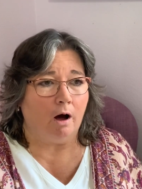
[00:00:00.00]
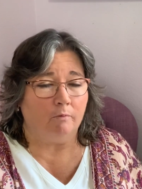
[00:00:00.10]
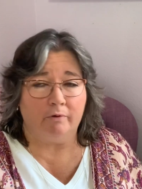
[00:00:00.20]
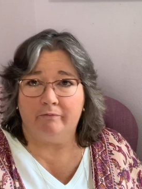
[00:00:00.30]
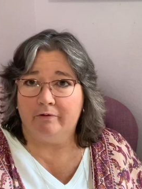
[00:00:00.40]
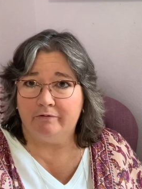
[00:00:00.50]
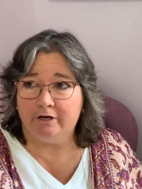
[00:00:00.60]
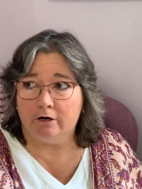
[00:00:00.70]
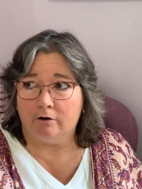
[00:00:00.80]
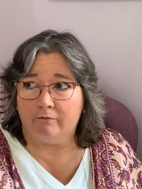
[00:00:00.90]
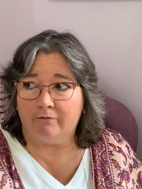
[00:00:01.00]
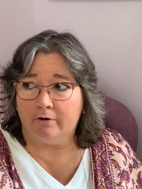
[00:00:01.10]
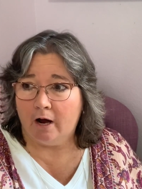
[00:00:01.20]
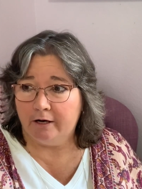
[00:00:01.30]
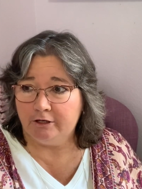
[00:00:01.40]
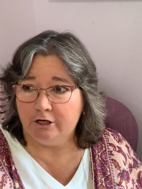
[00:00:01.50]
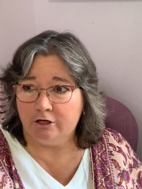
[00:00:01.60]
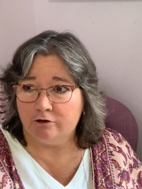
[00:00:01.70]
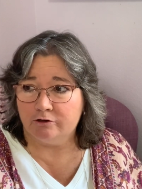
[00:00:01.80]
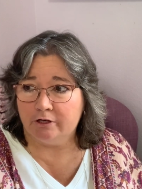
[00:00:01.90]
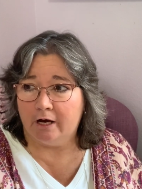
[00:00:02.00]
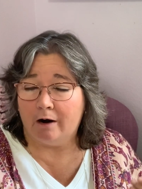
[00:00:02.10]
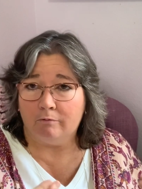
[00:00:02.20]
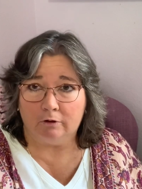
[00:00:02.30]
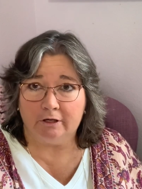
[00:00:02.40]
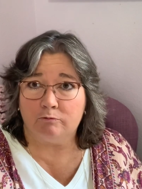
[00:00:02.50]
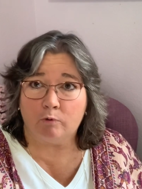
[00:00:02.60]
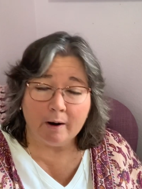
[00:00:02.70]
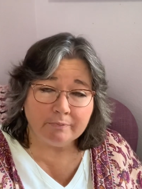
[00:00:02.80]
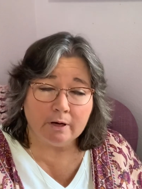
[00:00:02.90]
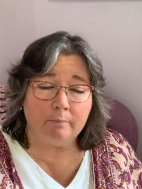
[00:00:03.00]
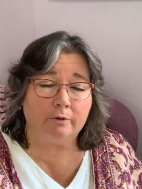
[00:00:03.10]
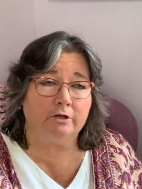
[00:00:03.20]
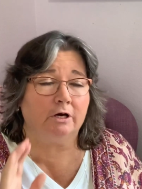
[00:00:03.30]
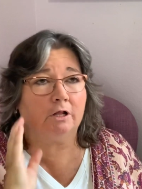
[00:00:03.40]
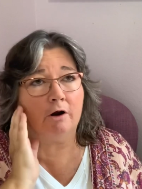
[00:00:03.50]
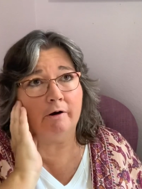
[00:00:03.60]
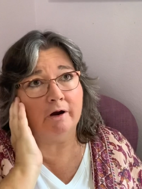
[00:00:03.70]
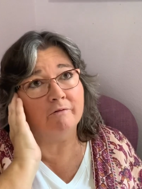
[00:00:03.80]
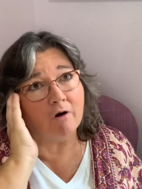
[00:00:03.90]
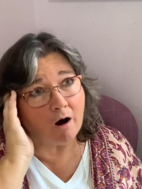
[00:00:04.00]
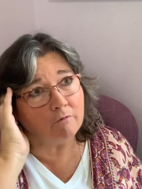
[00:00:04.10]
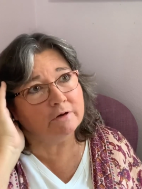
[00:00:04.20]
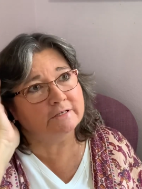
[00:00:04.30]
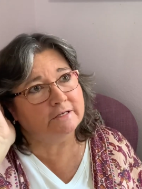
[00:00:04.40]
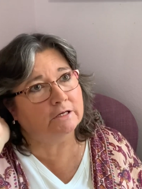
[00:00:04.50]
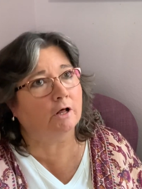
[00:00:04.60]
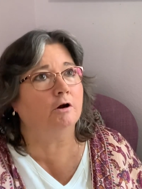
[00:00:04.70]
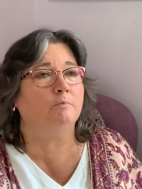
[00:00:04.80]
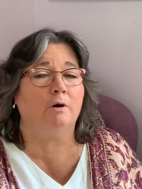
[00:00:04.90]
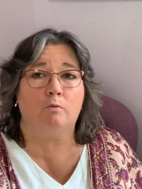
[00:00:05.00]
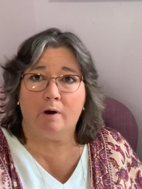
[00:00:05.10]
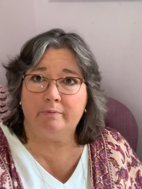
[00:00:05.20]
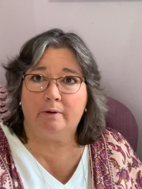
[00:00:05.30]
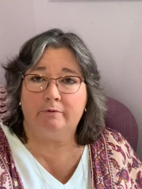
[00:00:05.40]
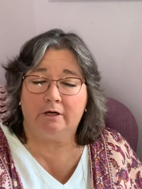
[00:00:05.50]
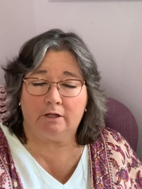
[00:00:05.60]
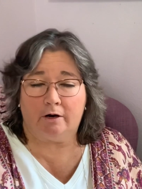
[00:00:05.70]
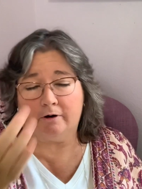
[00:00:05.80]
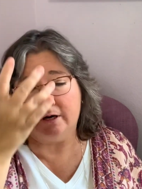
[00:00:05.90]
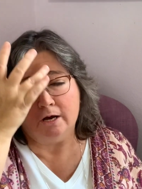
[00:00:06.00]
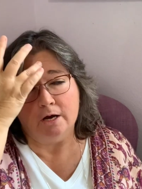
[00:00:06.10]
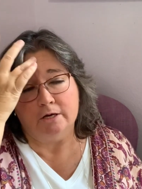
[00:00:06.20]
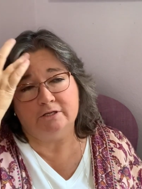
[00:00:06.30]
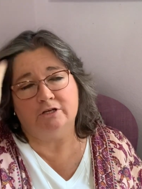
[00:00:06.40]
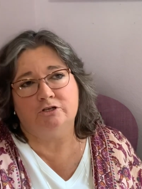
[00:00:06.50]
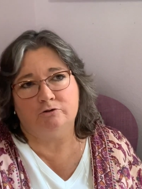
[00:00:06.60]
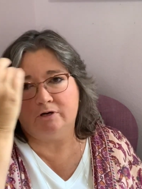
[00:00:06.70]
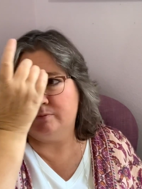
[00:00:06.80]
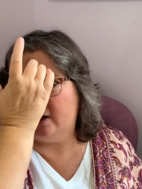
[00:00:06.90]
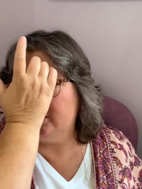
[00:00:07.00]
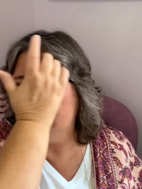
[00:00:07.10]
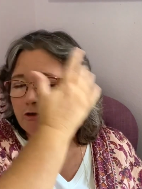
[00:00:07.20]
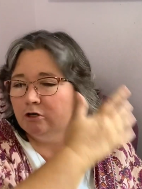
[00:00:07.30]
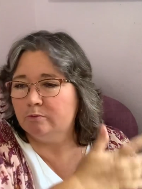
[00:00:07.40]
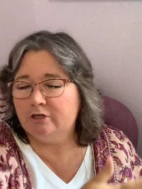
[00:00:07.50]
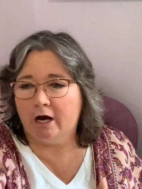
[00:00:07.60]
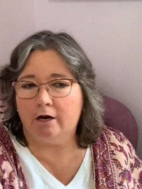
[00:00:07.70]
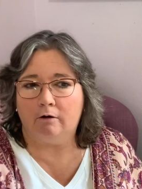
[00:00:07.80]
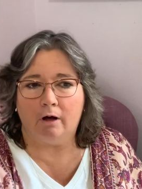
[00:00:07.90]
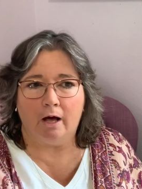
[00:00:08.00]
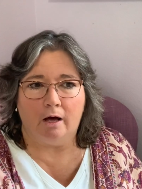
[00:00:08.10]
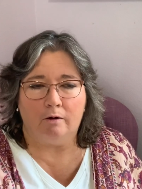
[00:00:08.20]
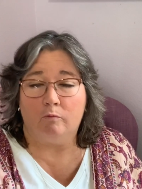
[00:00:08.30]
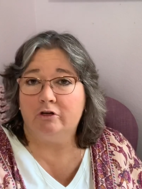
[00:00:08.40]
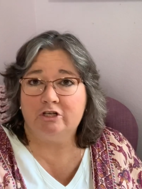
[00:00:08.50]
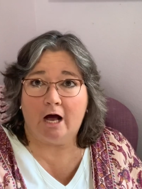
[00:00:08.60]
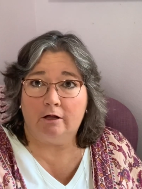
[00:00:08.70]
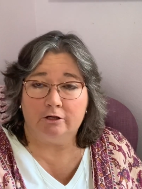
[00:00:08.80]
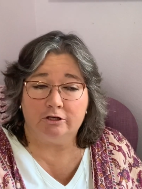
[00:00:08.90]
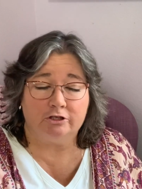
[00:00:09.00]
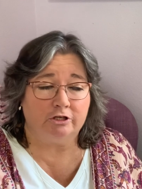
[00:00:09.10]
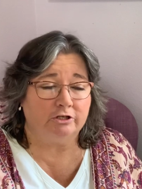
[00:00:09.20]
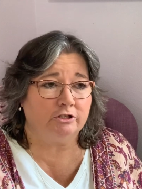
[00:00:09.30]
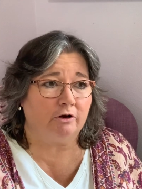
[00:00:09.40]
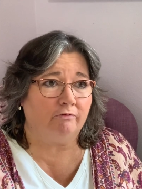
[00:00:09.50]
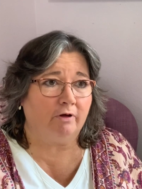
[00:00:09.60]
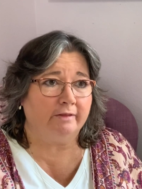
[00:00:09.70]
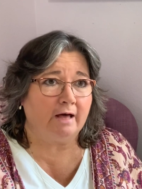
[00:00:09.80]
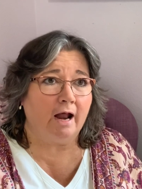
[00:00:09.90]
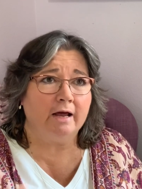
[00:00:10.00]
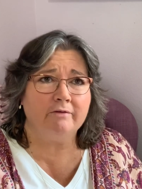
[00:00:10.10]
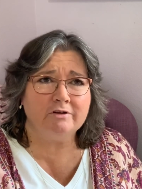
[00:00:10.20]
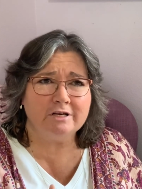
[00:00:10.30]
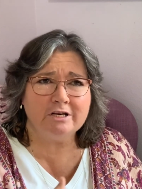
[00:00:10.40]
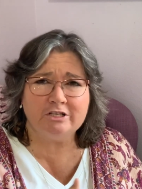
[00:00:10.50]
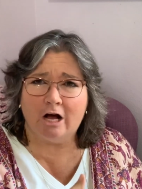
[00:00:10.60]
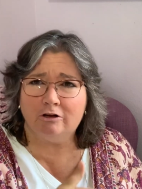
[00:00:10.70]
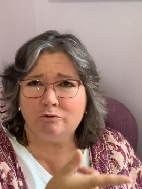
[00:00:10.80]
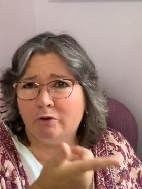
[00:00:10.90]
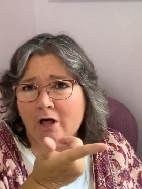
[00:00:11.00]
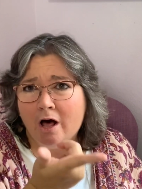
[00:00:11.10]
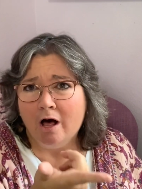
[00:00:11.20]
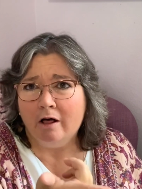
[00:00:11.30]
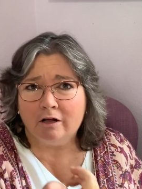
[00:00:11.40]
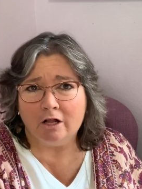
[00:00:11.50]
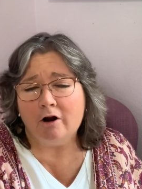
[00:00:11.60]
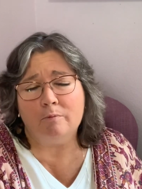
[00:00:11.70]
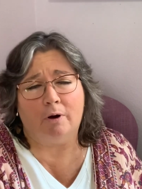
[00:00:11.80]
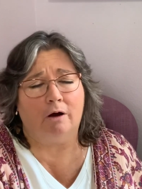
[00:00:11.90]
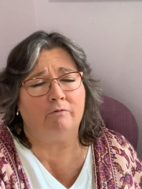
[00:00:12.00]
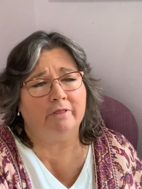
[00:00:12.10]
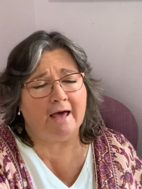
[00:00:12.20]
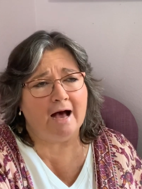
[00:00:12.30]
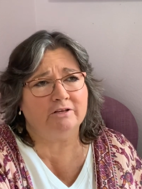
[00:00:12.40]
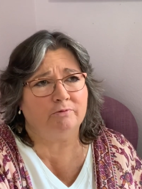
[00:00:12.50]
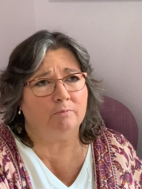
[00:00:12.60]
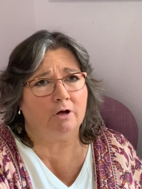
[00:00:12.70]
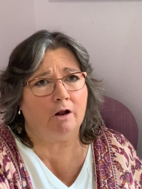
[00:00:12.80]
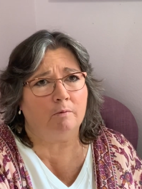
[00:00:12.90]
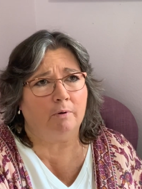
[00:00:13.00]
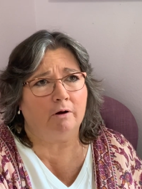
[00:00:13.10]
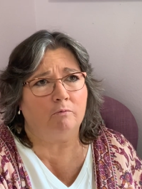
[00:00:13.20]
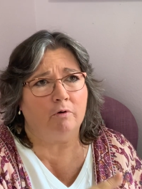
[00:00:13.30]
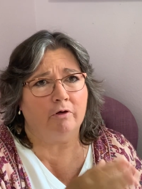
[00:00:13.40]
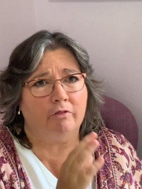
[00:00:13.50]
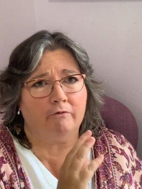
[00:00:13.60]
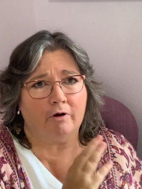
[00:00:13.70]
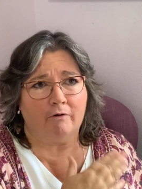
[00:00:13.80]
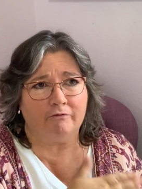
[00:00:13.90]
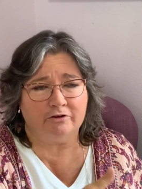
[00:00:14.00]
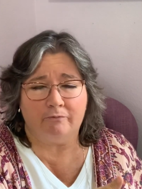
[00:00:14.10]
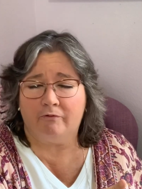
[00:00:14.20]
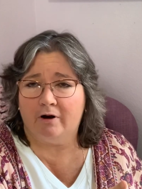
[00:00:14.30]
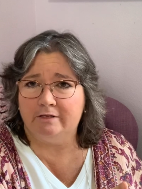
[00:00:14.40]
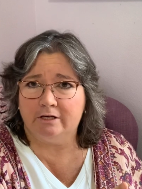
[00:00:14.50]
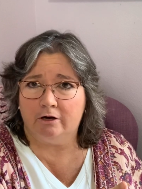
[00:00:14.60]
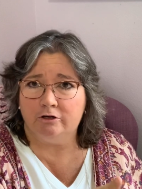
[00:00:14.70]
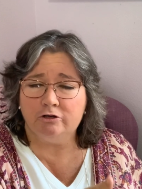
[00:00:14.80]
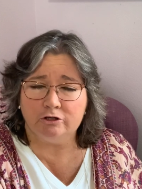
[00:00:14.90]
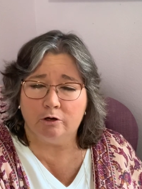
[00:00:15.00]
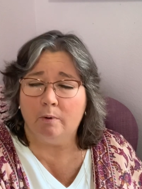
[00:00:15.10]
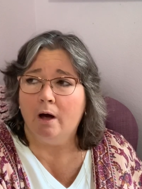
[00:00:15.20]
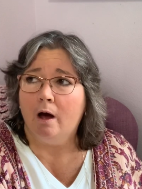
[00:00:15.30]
We've lived here for 9 years, and I really ramped up decluttering. I've always decluttered, but ramped up decluttering since doing my YouTube channel with challenges and stuff like that. I even did a challenge with Clutterbug, with Cass from Clutterbug, with some friends on YouTube.